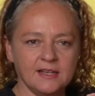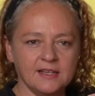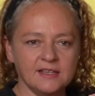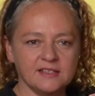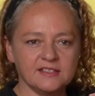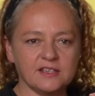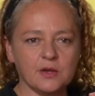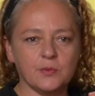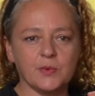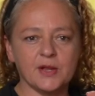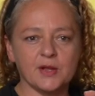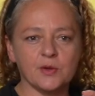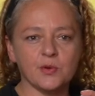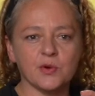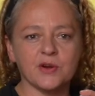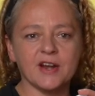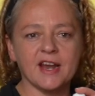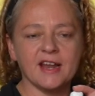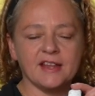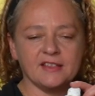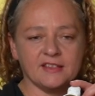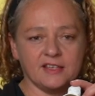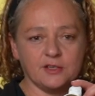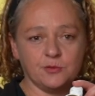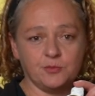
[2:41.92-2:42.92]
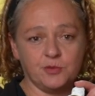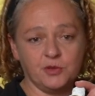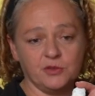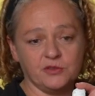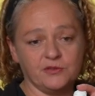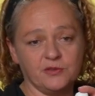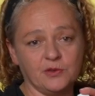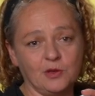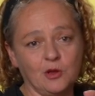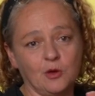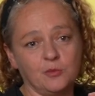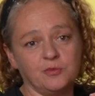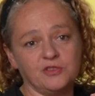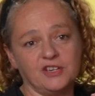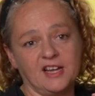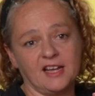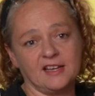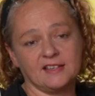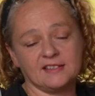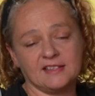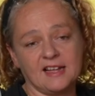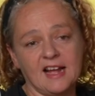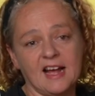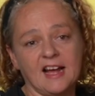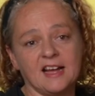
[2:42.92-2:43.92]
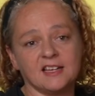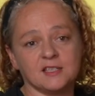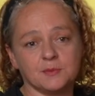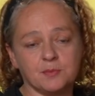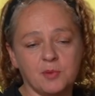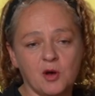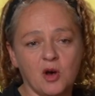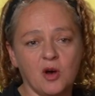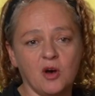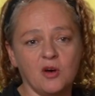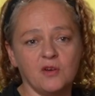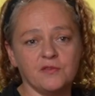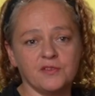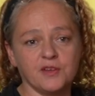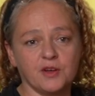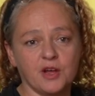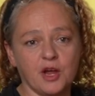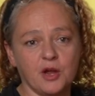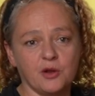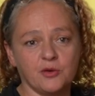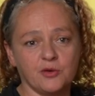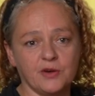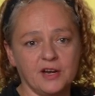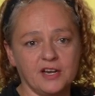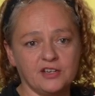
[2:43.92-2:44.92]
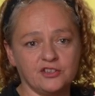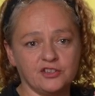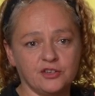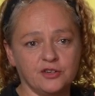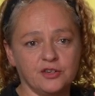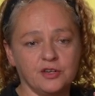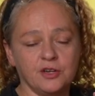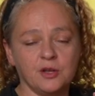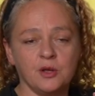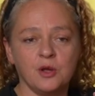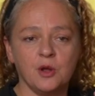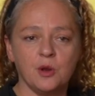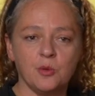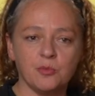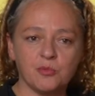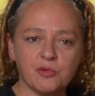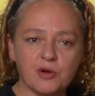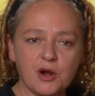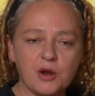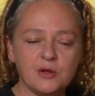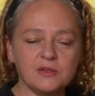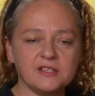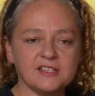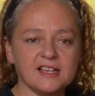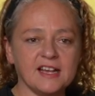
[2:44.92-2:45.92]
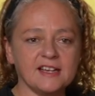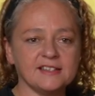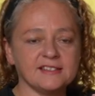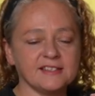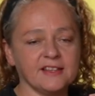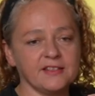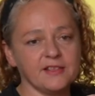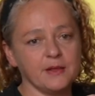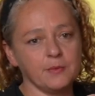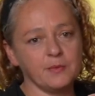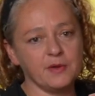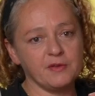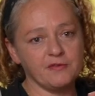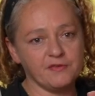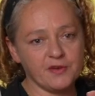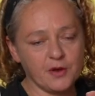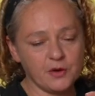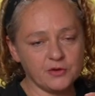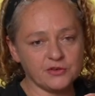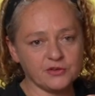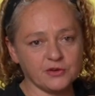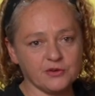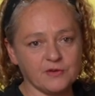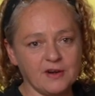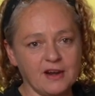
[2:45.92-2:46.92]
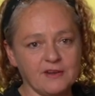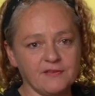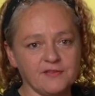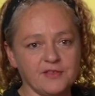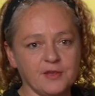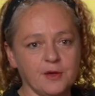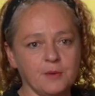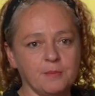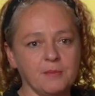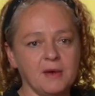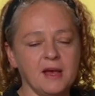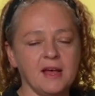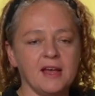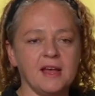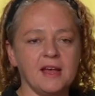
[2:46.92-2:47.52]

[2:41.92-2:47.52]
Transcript: So we create these beautiful objects as part of the co-creation process, and then we photograph them,